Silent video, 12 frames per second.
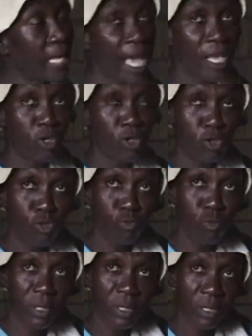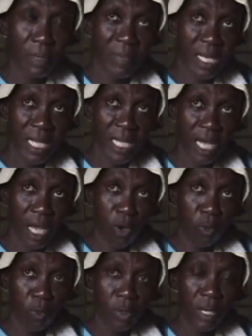is like, you just use the Medina
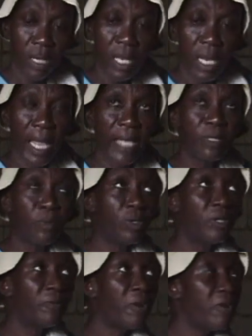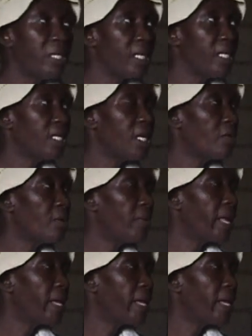alone. Okay. Like suppose for instance you get up